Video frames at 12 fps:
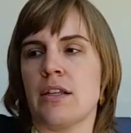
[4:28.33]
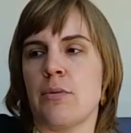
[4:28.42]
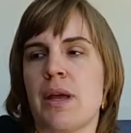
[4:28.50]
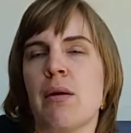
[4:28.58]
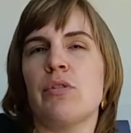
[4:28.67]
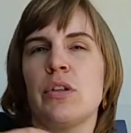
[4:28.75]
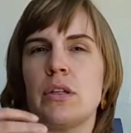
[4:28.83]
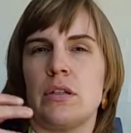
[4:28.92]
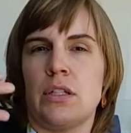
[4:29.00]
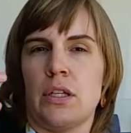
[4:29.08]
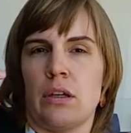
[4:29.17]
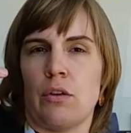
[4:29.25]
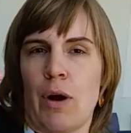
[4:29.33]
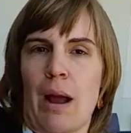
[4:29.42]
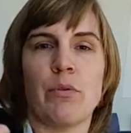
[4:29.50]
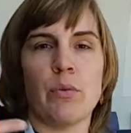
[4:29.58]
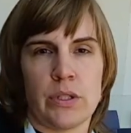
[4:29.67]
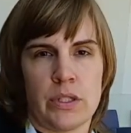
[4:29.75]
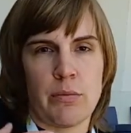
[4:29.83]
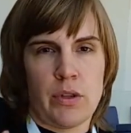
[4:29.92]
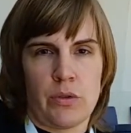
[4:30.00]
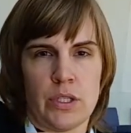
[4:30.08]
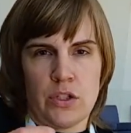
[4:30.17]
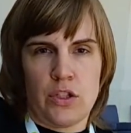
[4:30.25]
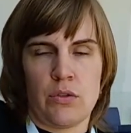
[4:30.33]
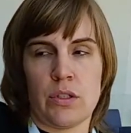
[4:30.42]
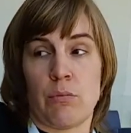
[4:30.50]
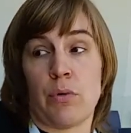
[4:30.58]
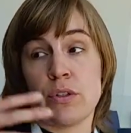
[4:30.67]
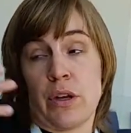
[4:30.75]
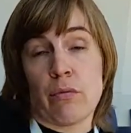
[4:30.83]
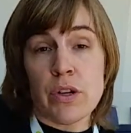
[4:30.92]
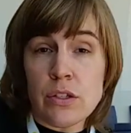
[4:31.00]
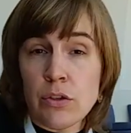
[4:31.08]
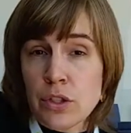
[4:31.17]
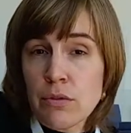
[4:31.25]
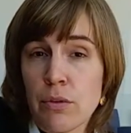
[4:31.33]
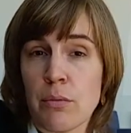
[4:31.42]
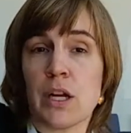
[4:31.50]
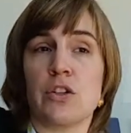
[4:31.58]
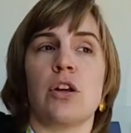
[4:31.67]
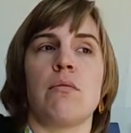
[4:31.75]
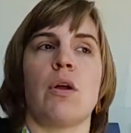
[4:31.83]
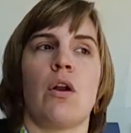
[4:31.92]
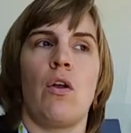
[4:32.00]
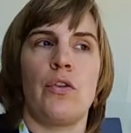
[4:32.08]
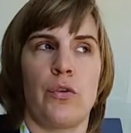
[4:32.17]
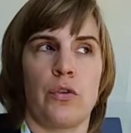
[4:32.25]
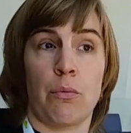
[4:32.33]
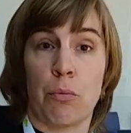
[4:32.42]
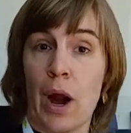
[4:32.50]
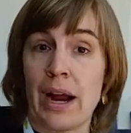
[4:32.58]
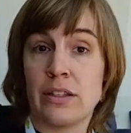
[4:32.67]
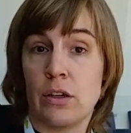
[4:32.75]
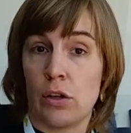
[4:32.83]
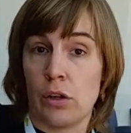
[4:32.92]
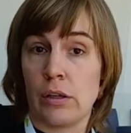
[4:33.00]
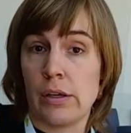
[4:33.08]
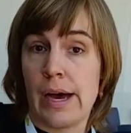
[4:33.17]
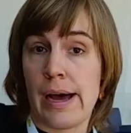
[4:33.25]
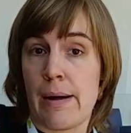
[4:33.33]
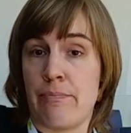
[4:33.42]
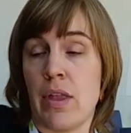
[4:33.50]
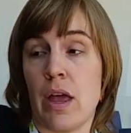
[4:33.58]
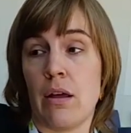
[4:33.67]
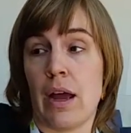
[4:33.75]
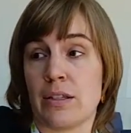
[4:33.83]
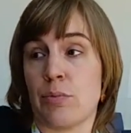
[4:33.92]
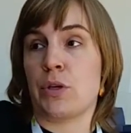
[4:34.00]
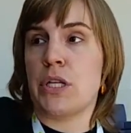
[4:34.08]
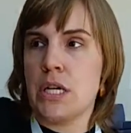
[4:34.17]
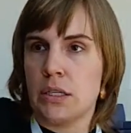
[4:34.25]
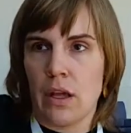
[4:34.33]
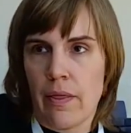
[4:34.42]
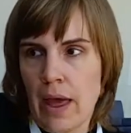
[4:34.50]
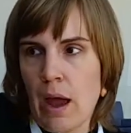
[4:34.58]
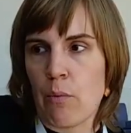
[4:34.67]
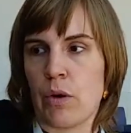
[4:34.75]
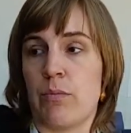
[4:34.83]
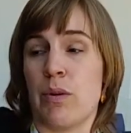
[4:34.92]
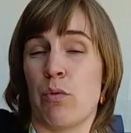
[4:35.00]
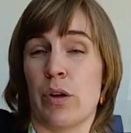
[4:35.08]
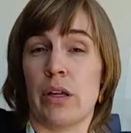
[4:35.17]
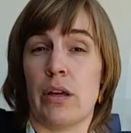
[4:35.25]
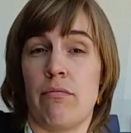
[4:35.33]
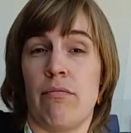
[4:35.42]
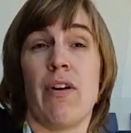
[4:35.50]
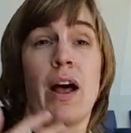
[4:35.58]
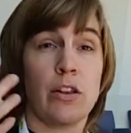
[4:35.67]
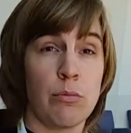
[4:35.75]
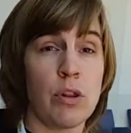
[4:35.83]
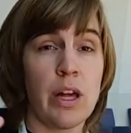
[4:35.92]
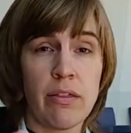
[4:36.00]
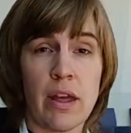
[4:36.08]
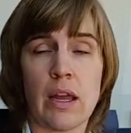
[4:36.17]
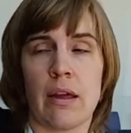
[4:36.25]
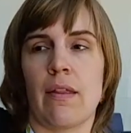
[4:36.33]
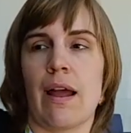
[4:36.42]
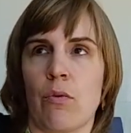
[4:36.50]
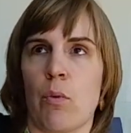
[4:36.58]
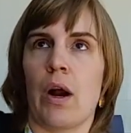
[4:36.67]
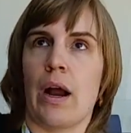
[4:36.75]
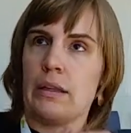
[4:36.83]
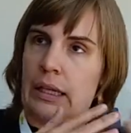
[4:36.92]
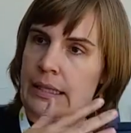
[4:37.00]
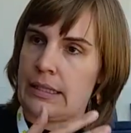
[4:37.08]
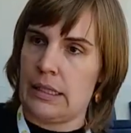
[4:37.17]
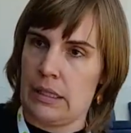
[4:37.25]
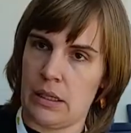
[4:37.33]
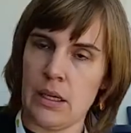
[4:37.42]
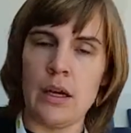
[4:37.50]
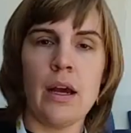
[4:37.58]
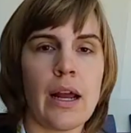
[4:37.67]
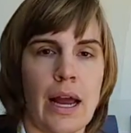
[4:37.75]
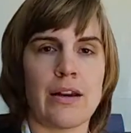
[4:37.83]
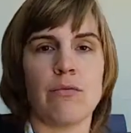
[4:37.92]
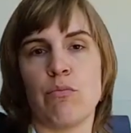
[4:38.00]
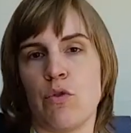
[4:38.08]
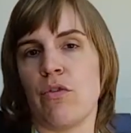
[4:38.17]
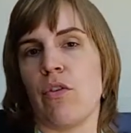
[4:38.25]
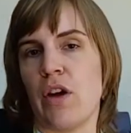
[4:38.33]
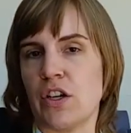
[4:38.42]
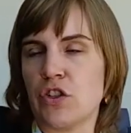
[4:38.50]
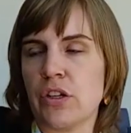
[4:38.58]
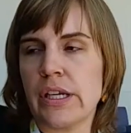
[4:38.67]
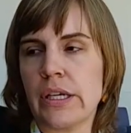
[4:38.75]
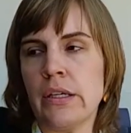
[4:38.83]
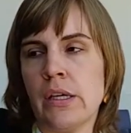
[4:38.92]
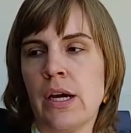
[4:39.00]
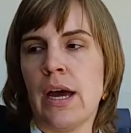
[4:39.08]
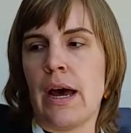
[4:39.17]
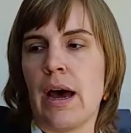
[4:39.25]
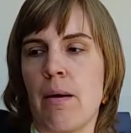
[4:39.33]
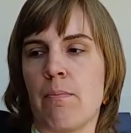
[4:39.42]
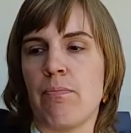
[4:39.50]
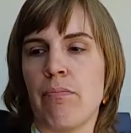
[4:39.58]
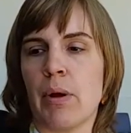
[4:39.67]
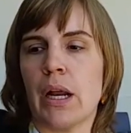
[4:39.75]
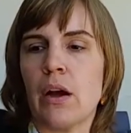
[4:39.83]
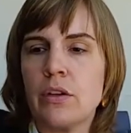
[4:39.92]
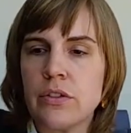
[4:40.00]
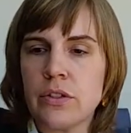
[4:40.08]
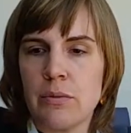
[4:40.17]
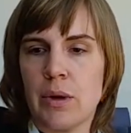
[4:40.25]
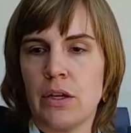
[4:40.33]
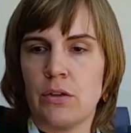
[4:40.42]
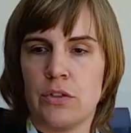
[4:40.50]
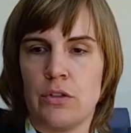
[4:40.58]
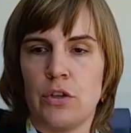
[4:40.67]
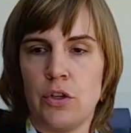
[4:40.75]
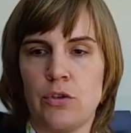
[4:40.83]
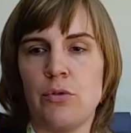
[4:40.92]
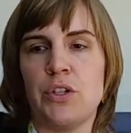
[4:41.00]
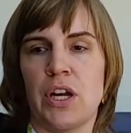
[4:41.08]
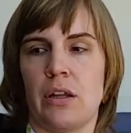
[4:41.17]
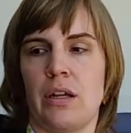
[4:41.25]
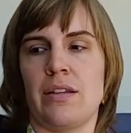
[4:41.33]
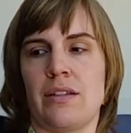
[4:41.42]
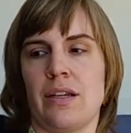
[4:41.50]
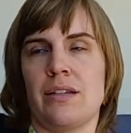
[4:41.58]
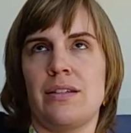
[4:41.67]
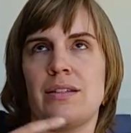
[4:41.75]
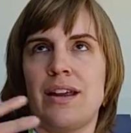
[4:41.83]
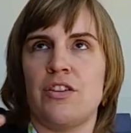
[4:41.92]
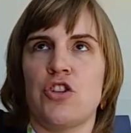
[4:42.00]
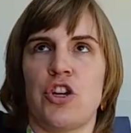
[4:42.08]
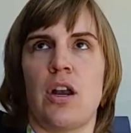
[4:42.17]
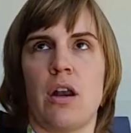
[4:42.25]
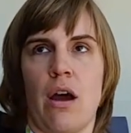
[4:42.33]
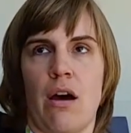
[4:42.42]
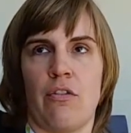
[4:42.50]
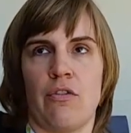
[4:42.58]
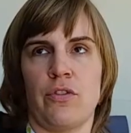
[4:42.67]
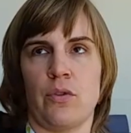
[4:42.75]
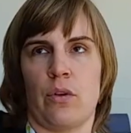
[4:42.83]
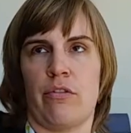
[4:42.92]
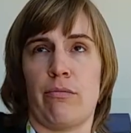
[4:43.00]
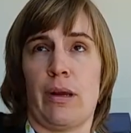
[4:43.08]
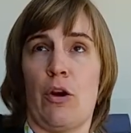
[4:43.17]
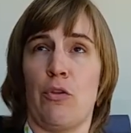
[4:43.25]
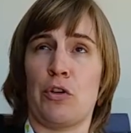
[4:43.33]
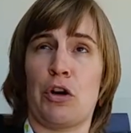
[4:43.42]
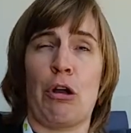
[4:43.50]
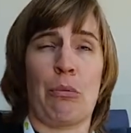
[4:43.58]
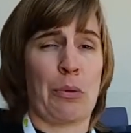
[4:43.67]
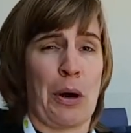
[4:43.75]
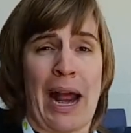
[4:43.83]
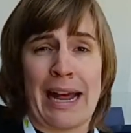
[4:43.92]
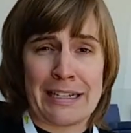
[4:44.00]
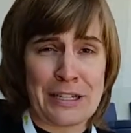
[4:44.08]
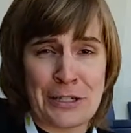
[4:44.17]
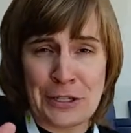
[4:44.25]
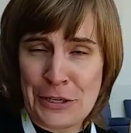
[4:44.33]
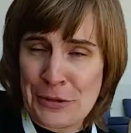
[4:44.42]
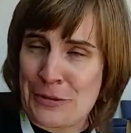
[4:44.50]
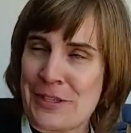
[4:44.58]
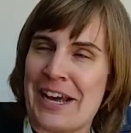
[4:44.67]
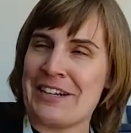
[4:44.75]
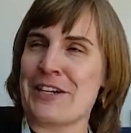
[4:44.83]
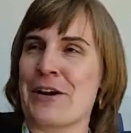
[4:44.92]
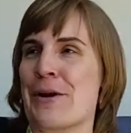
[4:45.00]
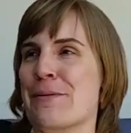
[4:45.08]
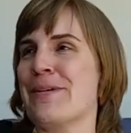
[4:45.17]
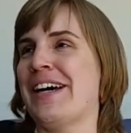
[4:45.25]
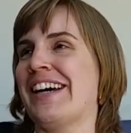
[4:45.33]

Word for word: to be able to, to grapple with some of those issues and present research information, but also some practical um, expertise on that would be really valuable, I think, and that's where I'd like to kind of move eventually. Um, but I also see my YouTube channel as an extension of sort of my overall brand, to use that term.